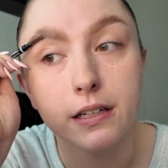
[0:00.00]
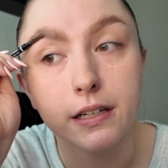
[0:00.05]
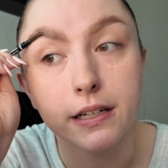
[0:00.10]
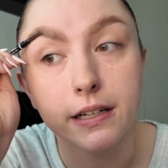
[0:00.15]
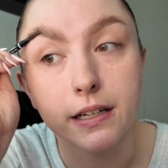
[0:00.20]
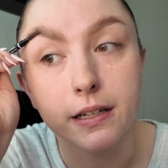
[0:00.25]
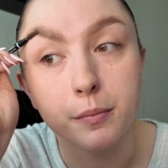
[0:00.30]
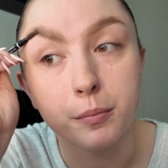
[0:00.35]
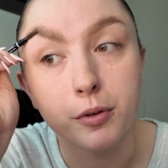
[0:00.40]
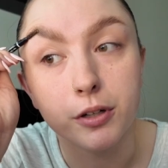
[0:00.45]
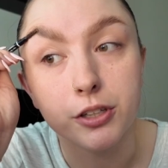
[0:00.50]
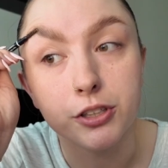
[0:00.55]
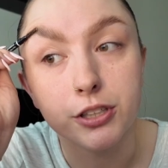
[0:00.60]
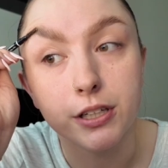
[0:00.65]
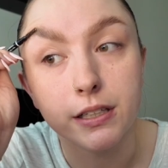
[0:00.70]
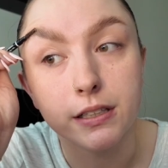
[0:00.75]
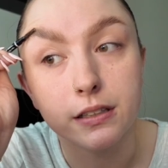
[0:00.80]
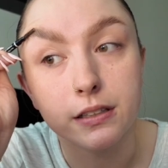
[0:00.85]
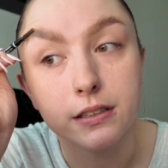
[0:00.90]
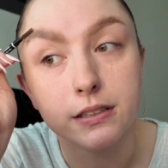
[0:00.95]
And again,
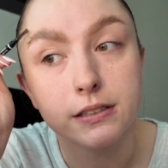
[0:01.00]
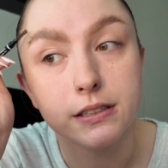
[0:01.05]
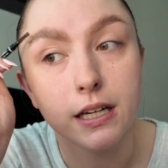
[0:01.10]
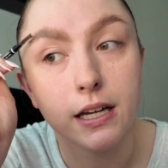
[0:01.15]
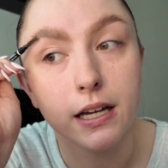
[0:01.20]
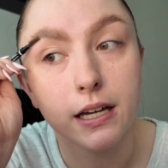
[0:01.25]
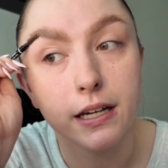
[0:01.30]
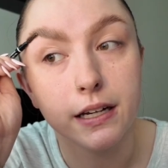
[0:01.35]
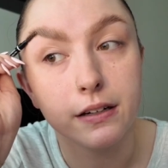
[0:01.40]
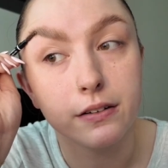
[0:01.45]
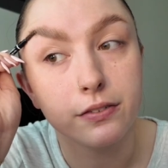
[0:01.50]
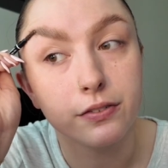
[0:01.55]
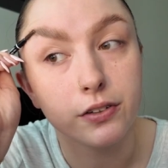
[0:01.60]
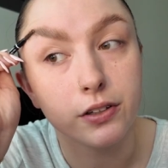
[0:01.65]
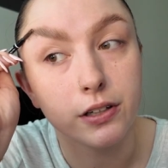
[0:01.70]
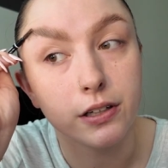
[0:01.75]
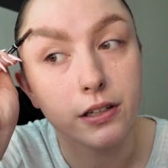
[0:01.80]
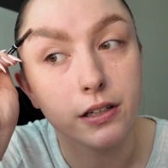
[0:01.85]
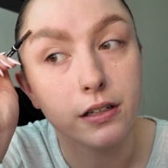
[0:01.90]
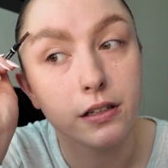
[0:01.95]
brushing to the side
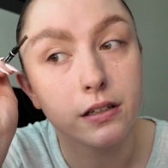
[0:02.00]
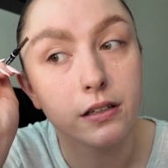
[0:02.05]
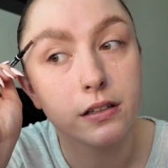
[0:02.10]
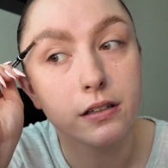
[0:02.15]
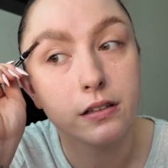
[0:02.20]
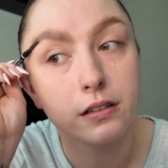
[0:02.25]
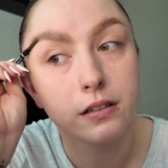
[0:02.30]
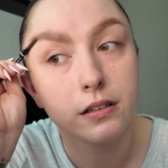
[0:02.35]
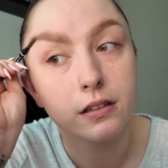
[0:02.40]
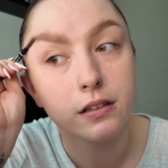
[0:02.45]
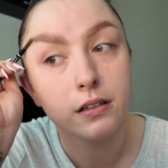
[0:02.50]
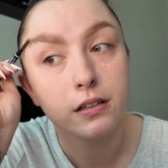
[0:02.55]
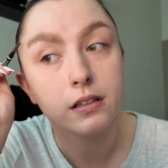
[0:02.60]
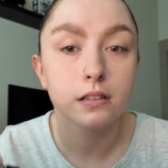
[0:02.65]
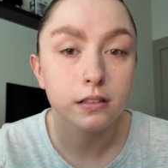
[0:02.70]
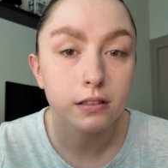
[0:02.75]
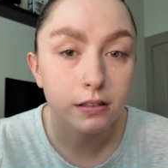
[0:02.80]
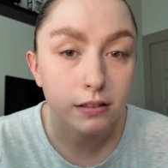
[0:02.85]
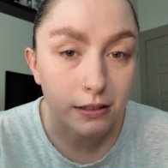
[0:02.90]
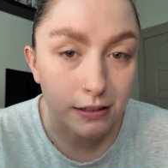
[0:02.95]
for
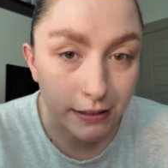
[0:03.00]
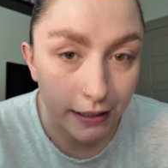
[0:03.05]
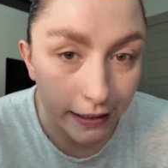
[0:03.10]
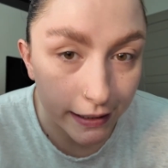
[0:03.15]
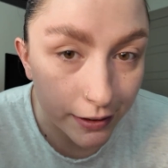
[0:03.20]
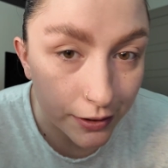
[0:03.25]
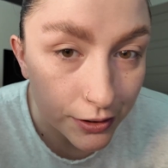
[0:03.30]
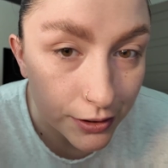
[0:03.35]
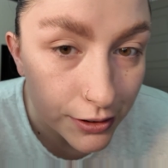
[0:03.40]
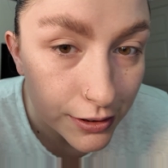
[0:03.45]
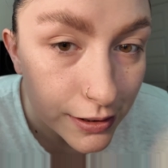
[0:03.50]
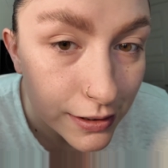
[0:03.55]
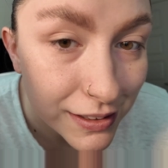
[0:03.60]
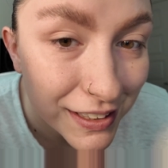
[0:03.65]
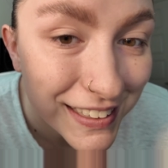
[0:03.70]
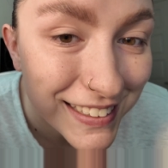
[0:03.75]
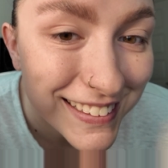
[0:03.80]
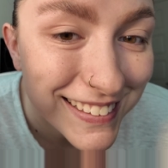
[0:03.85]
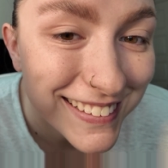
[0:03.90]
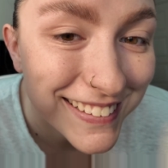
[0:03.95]
the tails
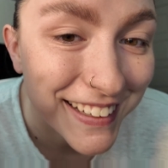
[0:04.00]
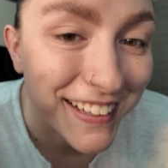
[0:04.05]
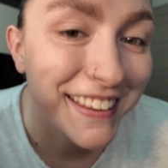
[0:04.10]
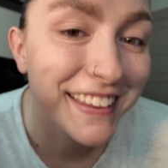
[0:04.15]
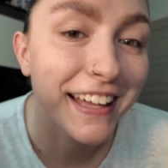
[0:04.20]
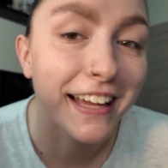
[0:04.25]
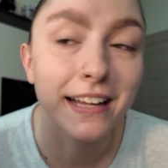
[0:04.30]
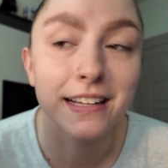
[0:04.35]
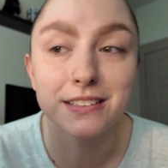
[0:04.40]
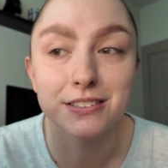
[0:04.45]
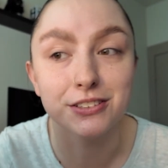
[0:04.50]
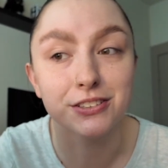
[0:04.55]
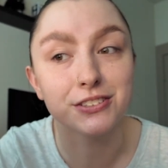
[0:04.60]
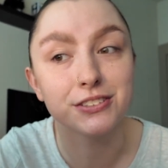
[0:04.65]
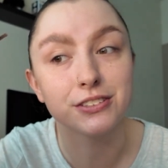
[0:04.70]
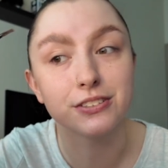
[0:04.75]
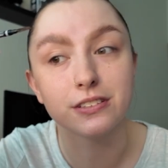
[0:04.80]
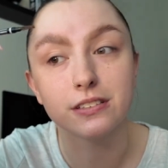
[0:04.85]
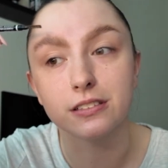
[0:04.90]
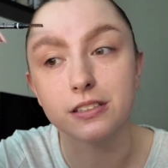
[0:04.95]
like that, so they're
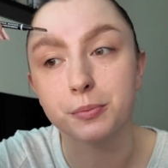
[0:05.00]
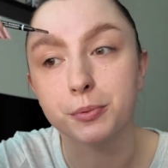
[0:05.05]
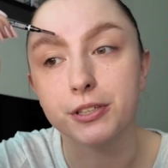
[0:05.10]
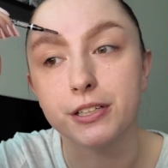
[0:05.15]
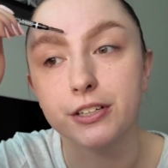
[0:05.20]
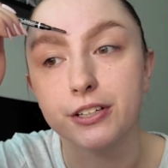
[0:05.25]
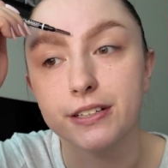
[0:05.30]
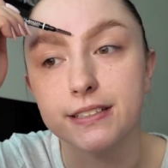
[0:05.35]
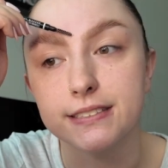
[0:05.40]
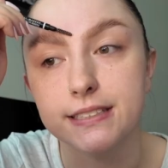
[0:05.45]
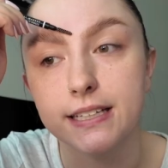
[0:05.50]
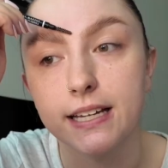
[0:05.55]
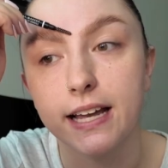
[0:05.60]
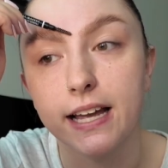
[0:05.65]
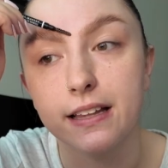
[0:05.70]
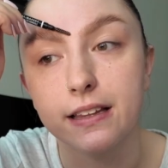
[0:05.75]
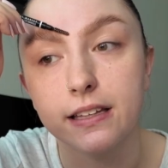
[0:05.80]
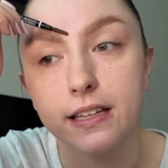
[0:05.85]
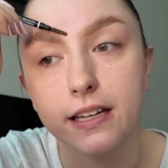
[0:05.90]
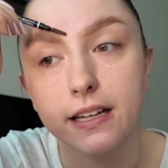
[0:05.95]
still gonna look pretty crazy.
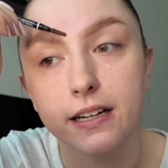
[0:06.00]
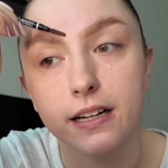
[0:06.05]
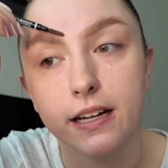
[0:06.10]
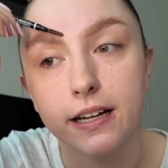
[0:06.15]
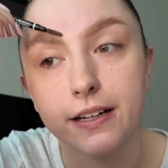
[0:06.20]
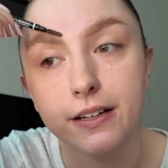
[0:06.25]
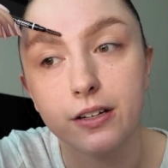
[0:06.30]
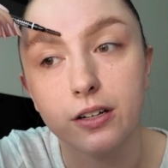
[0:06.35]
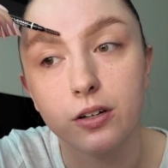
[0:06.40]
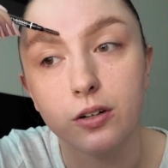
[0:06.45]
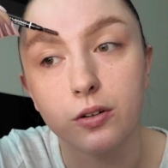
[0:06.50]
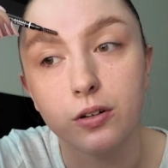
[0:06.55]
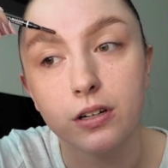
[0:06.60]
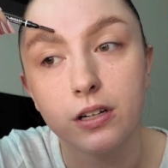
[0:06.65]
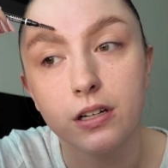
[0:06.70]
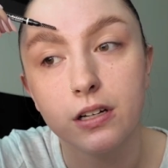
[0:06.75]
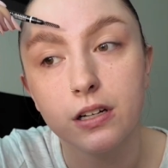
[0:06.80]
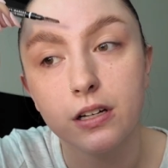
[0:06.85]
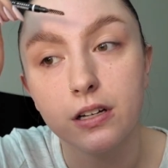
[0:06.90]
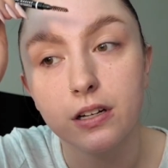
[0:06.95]
And then I go
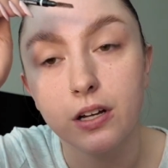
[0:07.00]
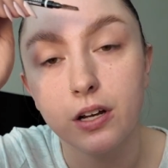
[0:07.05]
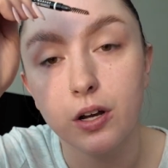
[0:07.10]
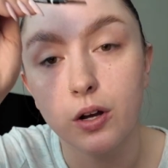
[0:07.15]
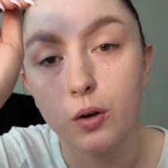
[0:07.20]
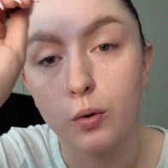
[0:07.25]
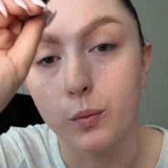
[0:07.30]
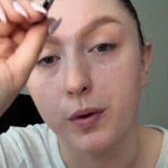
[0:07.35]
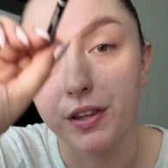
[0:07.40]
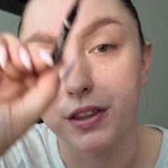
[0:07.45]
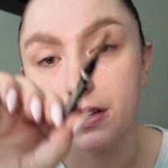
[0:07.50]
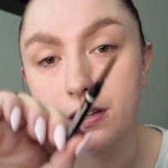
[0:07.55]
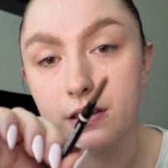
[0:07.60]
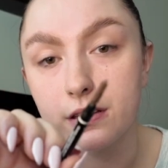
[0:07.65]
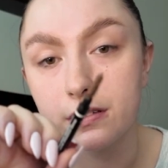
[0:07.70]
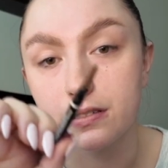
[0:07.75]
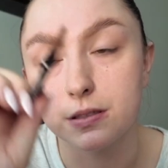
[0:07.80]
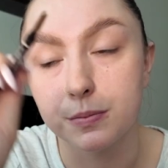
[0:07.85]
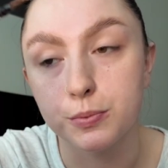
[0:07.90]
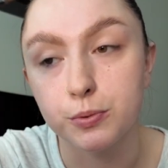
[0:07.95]
with
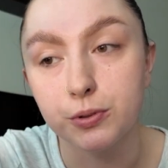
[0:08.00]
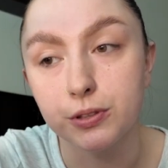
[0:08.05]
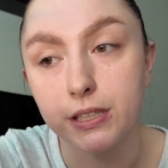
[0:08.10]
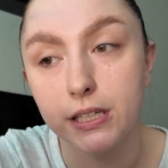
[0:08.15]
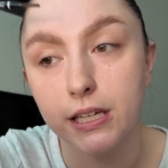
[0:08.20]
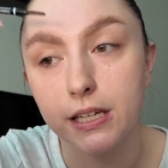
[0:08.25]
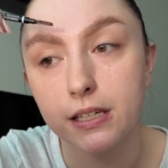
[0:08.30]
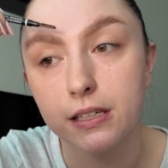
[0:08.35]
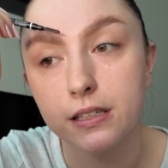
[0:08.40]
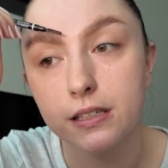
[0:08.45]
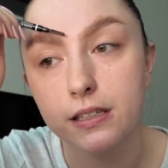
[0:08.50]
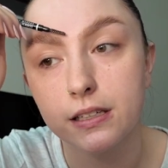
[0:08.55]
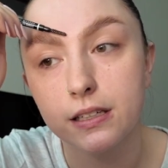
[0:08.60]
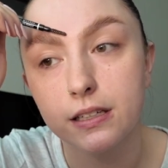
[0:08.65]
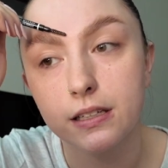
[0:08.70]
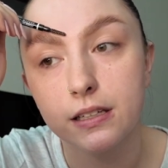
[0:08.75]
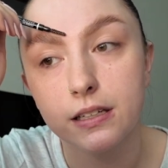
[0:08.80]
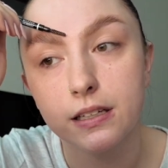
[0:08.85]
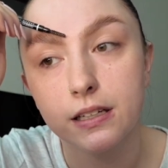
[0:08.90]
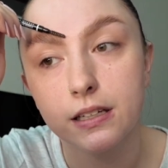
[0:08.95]
the spoolie
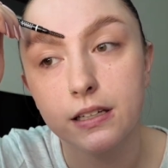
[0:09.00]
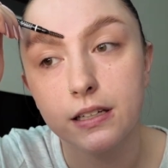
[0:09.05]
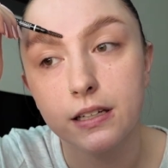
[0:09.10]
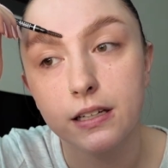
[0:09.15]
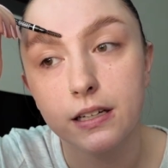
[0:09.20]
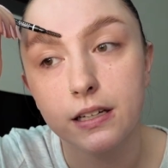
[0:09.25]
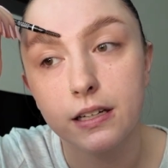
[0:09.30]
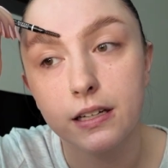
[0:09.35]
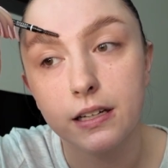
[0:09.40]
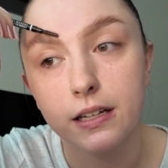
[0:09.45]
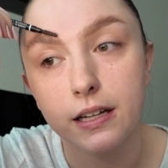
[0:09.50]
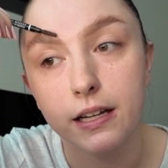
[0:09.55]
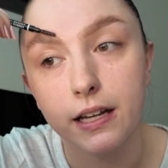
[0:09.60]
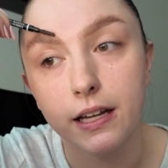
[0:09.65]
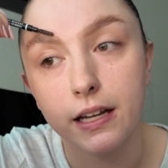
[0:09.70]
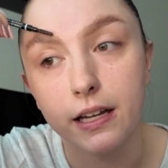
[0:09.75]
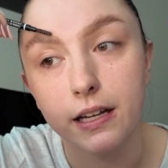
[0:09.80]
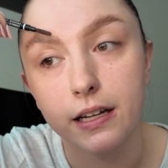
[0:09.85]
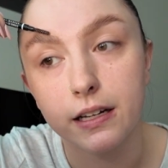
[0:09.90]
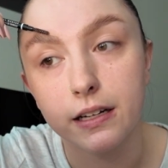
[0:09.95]

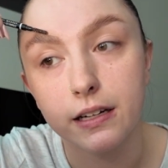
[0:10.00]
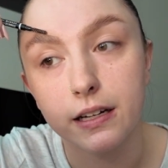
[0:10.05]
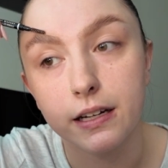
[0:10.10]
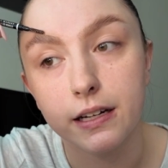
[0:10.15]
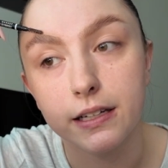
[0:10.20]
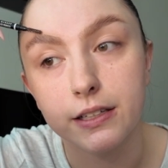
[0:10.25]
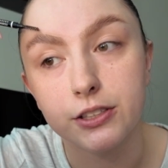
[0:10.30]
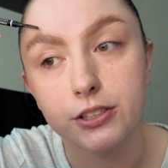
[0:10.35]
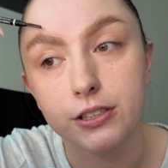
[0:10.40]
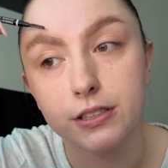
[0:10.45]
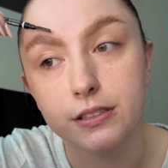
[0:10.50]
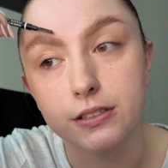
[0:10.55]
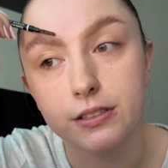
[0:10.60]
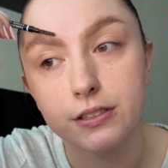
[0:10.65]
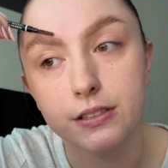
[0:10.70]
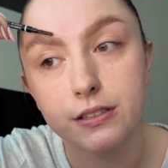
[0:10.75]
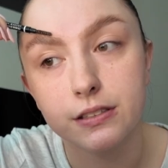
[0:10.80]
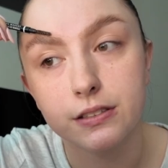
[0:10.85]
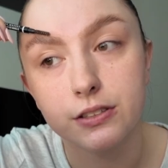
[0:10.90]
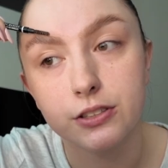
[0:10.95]
and I
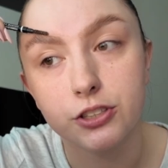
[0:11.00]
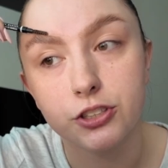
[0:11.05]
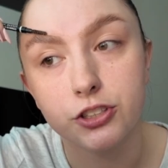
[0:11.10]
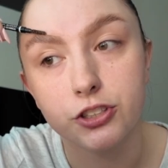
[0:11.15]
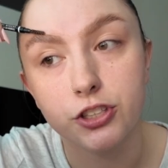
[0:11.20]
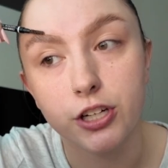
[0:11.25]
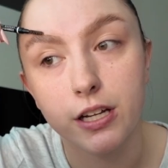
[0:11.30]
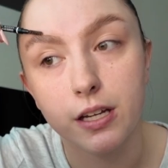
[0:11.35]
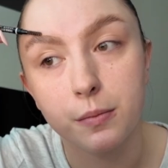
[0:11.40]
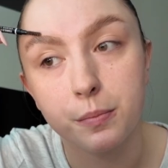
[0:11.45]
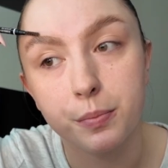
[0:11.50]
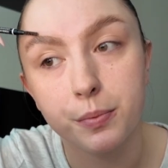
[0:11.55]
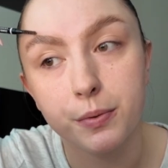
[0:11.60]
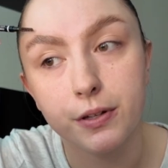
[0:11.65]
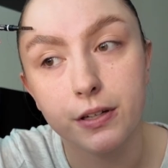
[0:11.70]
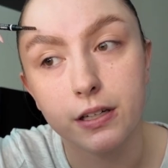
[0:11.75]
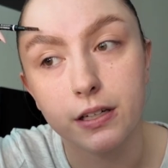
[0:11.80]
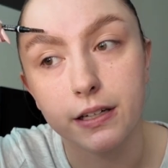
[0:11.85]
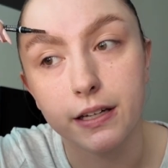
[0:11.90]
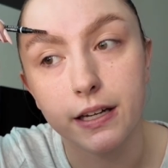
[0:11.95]
just shape
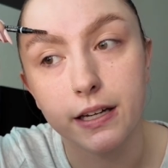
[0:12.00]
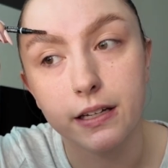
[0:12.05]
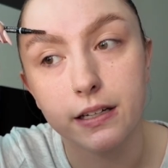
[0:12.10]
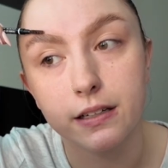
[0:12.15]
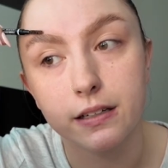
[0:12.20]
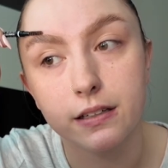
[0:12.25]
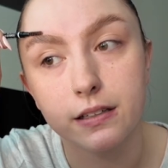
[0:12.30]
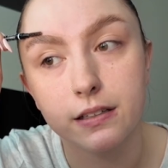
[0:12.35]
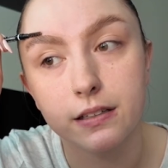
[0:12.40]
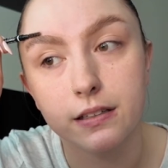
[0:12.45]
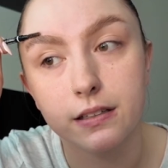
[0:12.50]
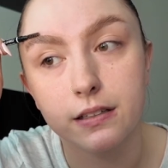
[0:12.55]
again,